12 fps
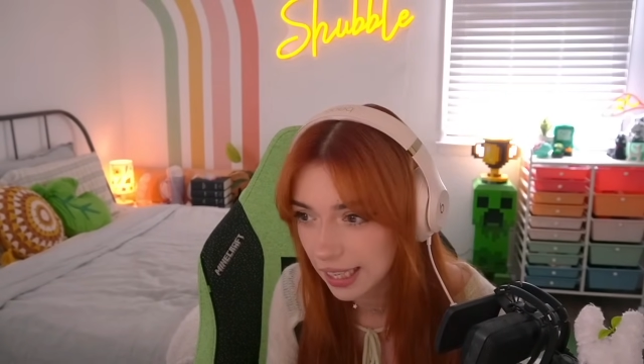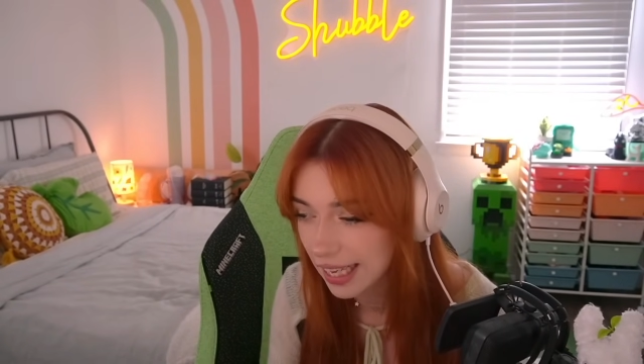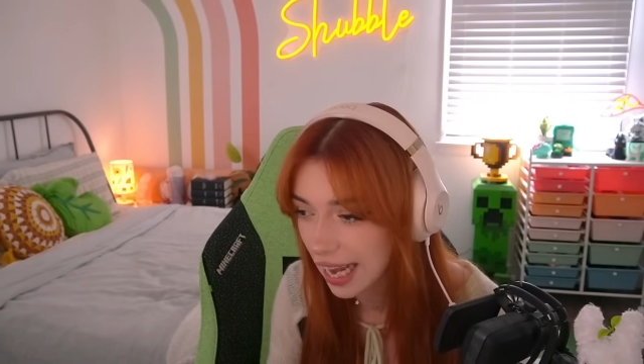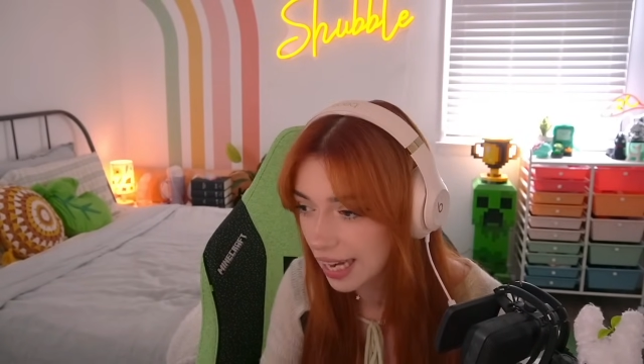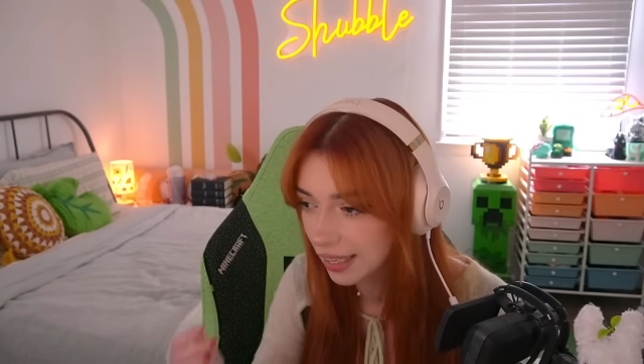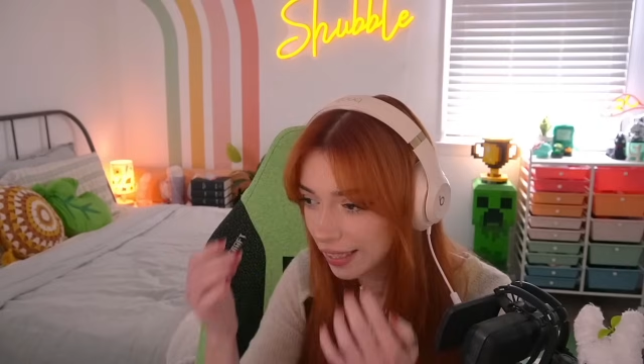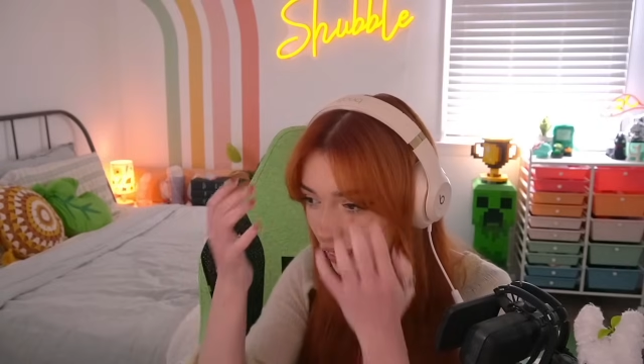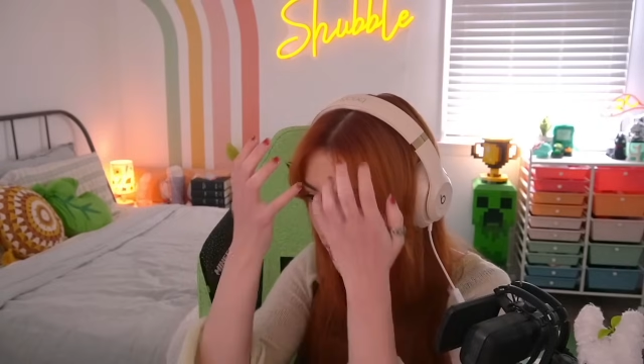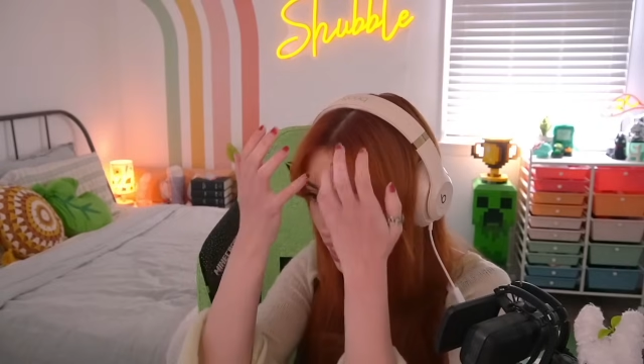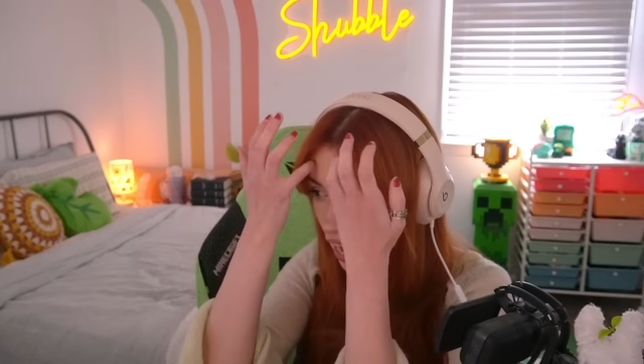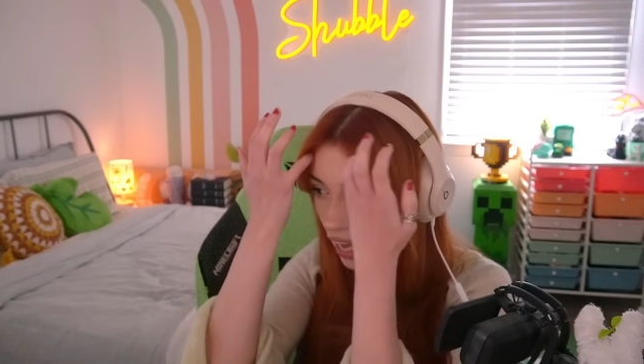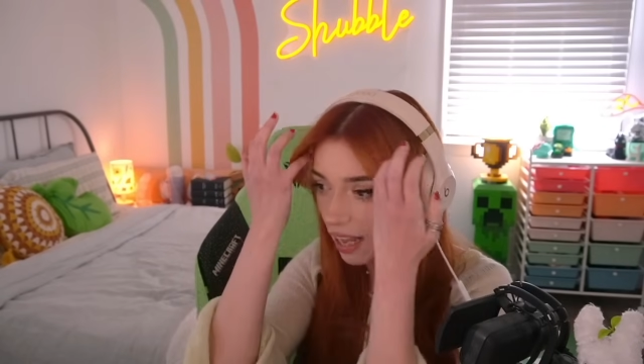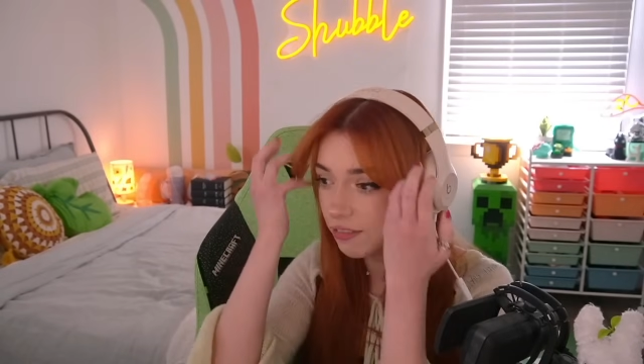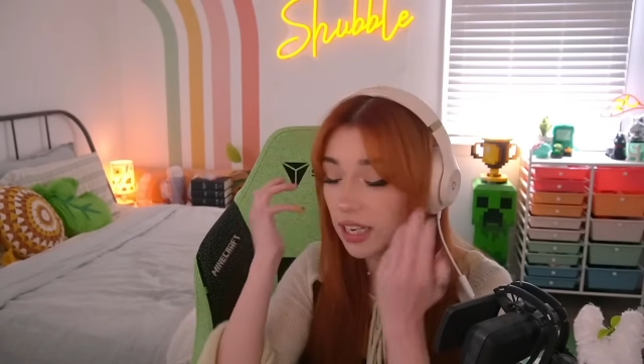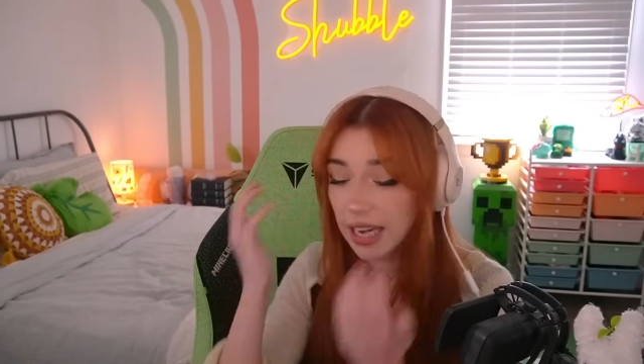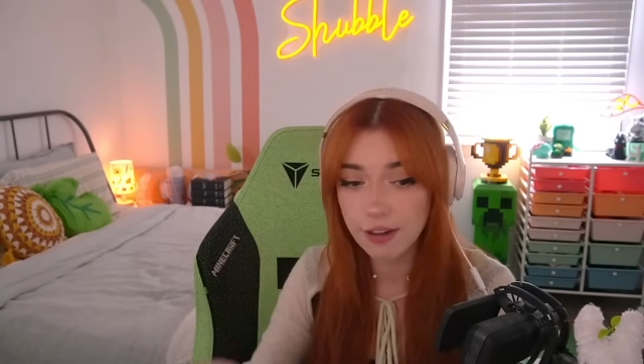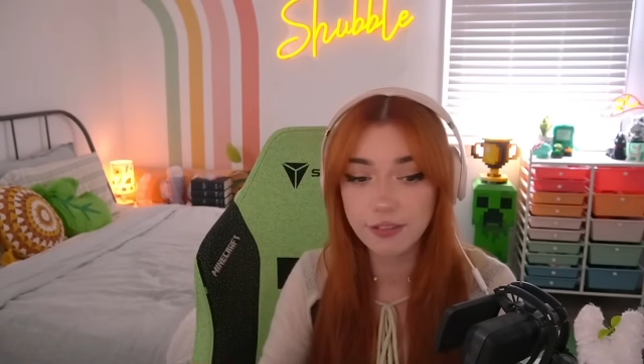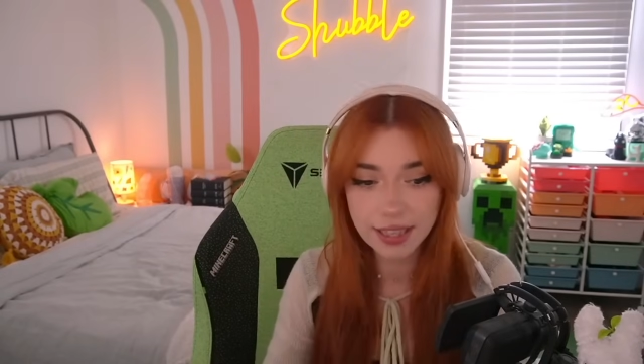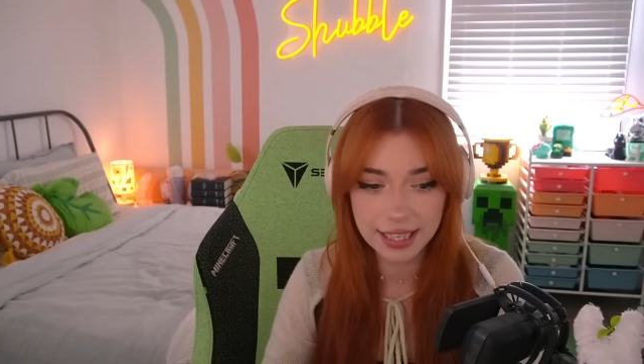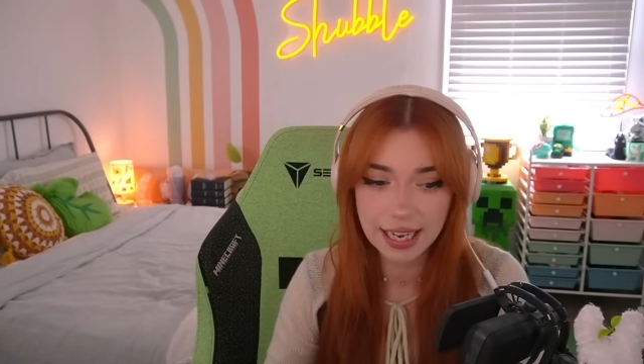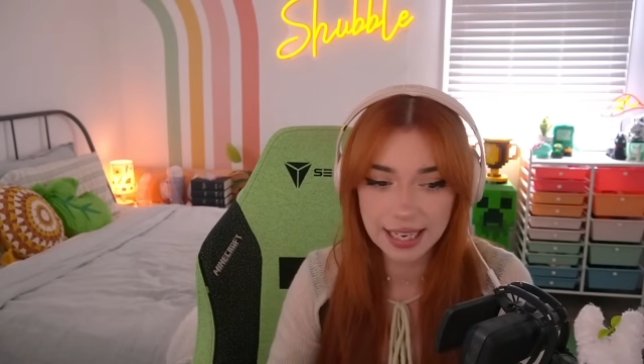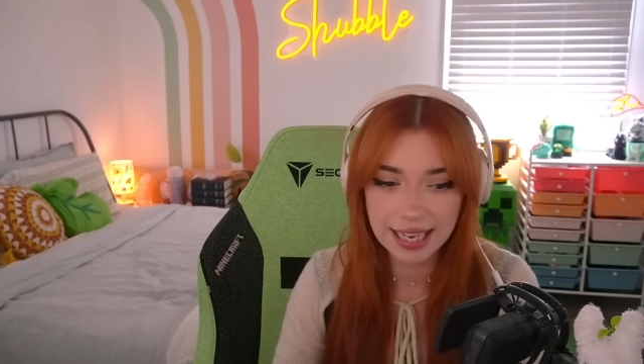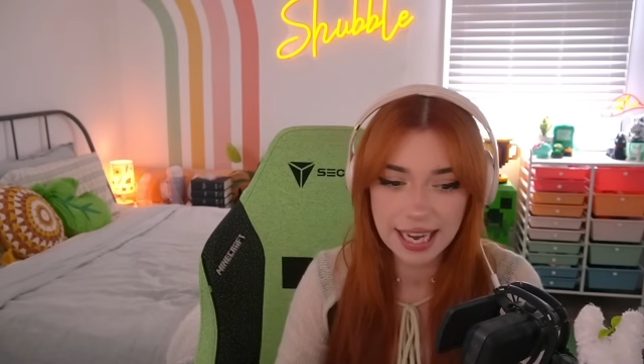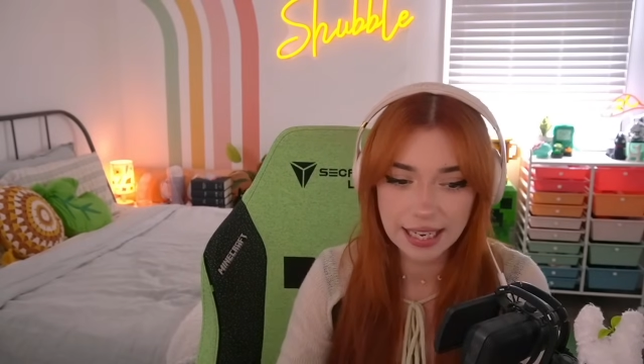can. I have done everything I
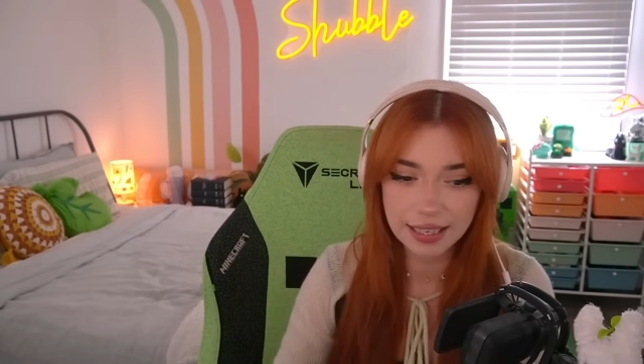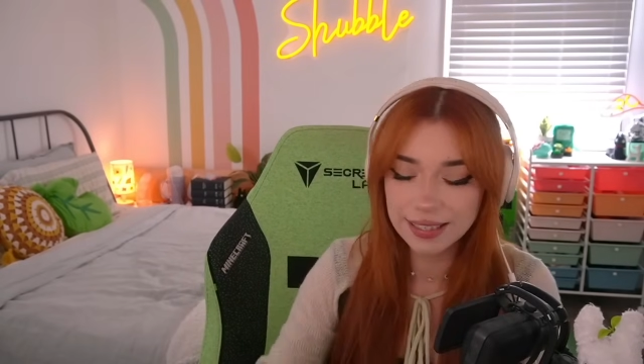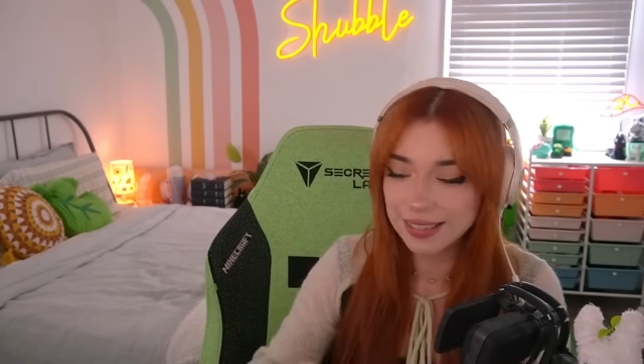can.